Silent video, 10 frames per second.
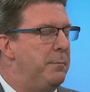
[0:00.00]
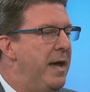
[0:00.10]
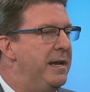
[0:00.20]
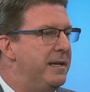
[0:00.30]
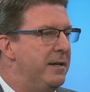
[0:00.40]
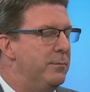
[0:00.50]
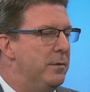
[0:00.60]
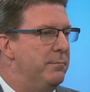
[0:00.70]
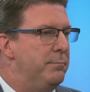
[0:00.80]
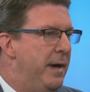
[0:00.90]
panicking
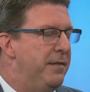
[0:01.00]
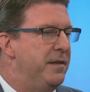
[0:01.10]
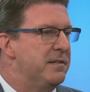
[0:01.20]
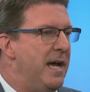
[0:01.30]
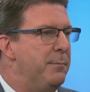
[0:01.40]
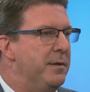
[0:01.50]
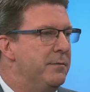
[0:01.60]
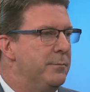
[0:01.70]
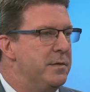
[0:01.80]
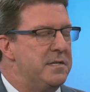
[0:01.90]
when bad things happen.
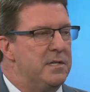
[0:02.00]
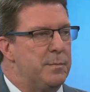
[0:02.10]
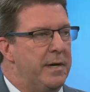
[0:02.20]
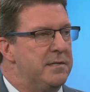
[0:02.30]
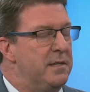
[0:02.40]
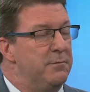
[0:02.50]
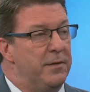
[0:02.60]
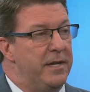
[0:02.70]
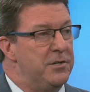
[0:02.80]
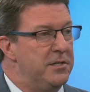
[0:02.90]
We see spikes in
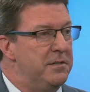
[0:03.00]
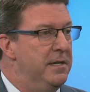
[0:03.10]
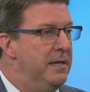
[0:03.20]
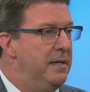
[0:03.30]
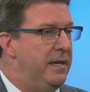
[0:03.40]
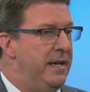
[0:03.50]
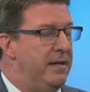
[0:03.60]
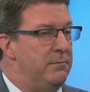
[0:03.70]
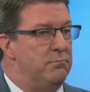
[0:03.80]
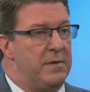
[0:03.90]
inflation
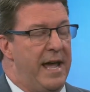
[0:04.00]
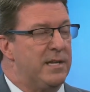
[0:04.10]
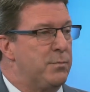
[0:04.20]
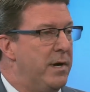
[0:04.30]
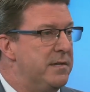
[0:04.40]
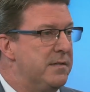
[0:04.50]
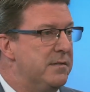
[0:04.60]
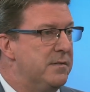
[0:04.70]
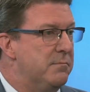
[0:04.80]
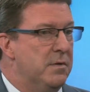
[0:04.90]
and gas
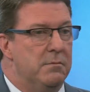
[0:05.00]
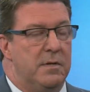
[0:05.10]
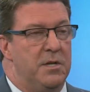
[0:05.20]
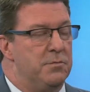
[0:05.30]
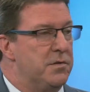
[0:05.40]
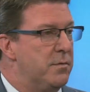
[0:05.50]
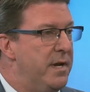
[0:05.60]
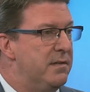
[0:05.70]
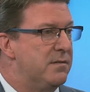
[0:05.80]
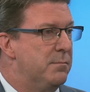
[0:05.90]
prices, interest
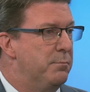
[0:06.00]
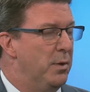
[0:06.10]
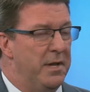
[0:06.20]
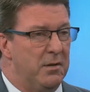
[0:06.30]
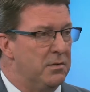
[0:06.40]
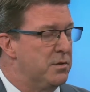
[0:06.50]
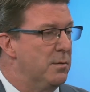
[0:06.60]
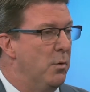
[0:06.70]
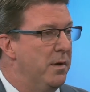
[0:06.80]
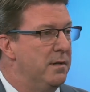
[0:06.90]
rates, political
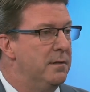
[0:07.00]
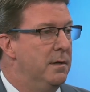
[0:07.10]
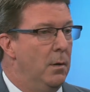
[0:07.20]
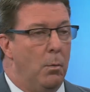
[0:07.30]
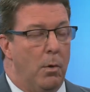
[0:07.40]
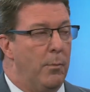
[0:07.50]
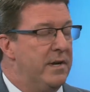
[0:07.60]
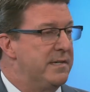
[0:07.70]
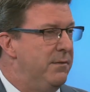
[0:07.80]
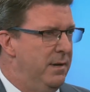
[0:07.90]
turmoil, war
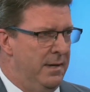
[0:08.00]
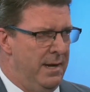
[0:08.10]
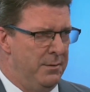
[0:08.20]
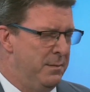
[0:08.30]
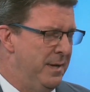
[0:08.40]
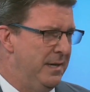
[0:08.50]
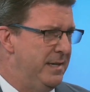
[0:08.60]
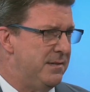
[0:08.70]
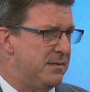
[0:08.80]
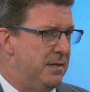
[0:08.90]
breaks out in the Middle
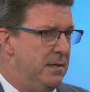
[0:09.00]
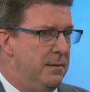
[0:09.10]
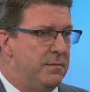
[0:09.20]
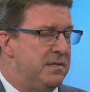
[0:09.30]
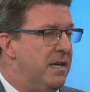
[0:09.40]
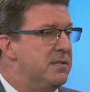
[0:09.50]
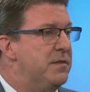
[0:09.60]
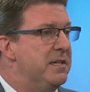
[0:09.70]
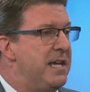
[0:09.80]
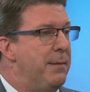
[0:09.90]
East. Right. These kinds of
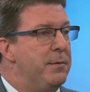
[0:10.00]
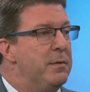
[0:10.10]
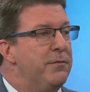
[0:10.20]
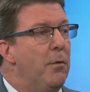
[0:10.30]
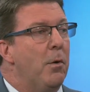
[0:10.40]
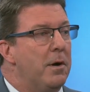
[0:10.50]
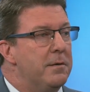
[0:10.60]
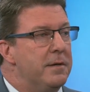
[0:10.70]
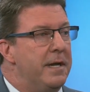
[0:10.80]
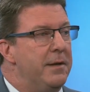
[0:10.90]
things happen before.
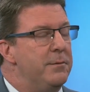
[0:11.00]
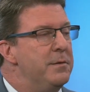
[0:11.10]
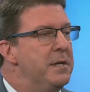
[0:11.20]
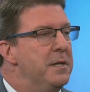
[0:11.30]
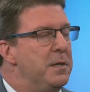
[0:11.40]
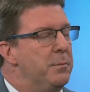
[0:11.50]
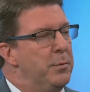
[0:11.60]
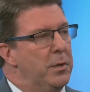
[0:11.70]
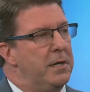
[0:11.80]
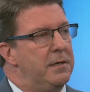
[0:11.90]
And the
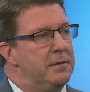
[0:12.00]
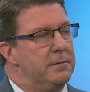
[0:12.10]
book,